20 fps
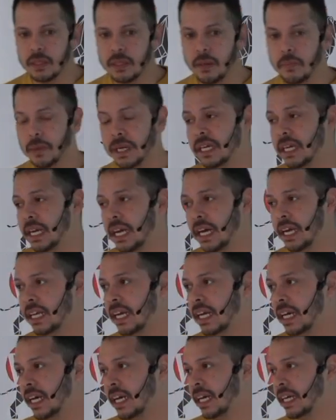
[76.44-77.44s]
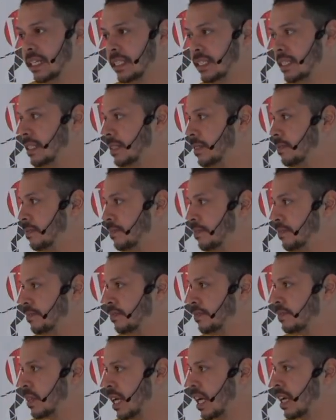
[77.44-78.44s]
But I can
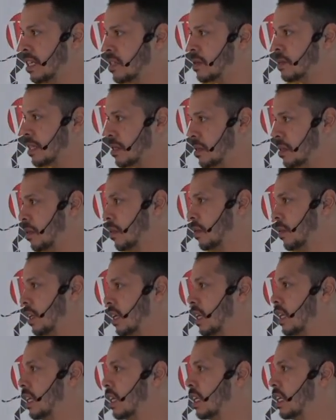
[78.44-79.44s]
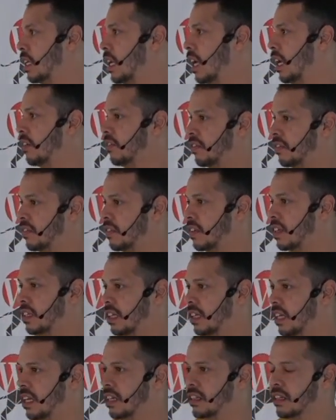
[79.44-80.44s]
speak slowly if
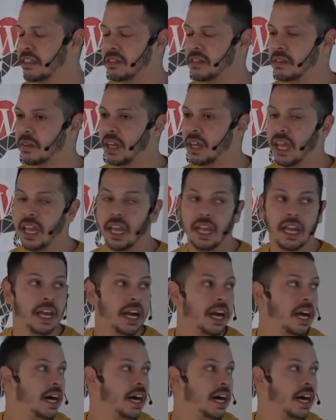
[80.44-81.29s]
it's okay.